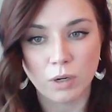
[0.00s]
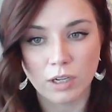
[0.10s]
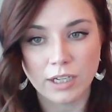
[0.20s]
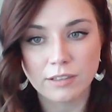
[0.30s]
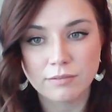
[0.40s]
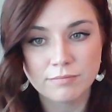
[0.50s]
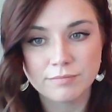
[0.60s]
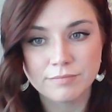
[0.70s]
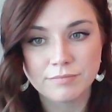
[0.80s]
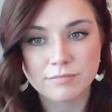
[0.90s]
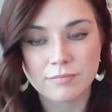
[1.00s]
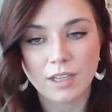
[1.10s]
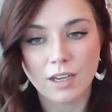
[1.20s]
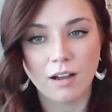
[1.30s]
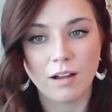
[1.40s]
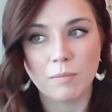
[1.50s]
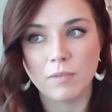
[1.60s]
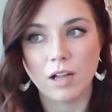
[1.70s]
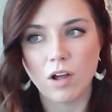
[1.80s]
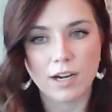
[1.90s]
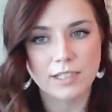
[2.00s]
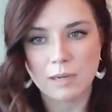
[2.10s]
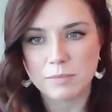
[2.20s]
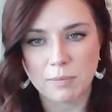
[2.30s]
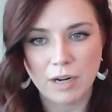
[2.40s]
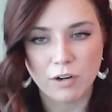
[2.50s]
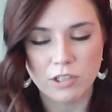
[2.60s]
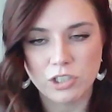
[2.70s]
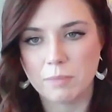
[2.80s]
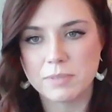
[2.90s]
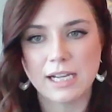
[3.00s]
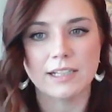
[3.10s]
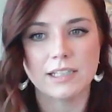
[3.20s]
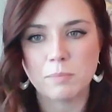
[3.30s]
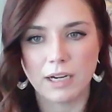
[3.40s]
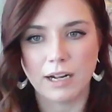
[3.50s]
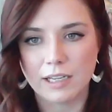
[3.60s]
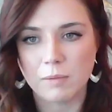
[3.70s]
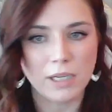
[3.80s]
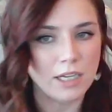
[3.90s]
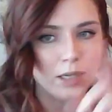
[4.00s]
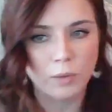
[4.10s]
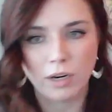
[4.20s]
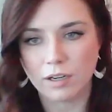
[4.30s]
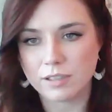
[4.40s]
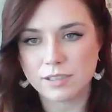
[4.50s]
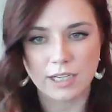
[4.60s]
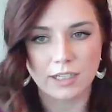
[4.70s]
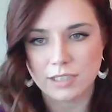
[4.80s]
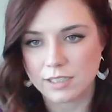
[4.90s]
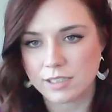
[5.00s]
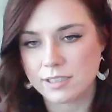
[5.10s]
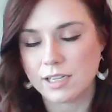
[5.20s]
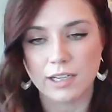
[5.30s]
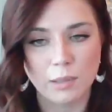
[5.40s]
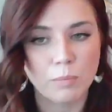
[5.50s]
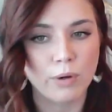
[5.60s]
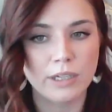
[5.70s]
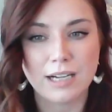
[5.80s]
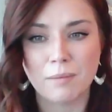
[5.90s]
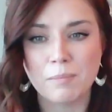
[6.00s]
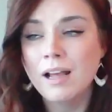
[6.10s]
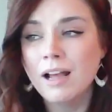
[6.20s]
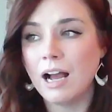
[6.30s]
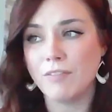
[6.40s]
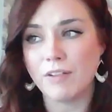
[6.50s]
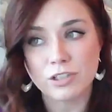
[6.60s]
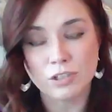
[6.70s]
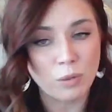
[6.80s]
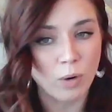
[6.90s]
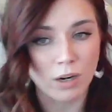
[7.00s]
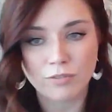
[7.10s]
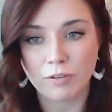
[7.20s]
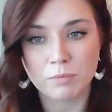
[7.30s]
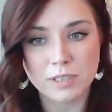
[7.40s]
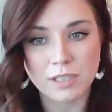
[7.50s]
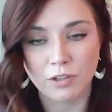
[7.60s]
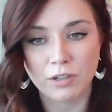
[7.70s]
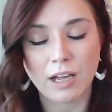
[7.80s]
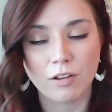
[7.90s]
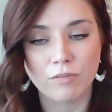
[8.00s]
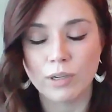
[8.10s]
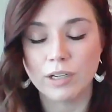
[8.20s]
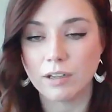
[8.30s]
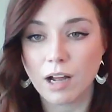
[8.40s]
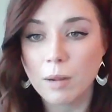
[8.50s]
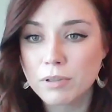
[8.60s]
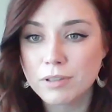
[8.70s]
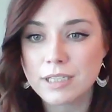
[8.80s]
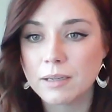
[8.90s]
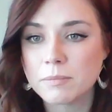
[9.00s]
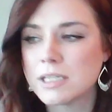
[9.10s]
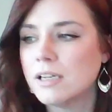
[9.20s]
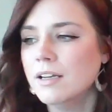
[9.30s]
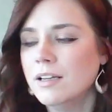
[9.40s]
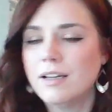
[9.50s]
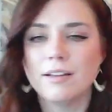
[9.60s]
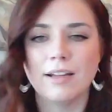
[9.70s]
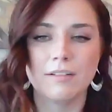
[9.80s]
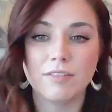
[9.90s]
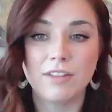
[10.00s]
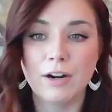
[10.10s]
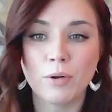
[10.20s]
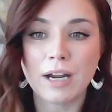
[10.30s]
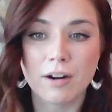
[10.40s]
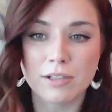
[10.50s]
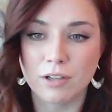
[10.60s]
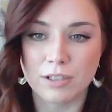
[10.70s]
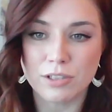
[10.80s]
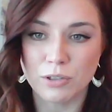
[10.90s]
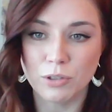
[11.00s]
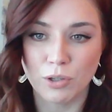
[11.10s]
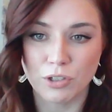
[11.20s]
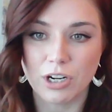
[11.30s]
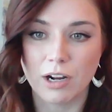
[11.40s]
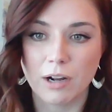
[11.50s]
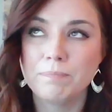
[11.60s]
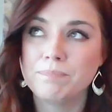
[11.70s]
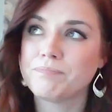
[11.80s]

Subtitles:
working. A lot of times I'm out on job sites, but I can be anywhere in the state of Texas at any point in time. I've actually worked from Southern California a couple of times. They don't care as long as you do your job.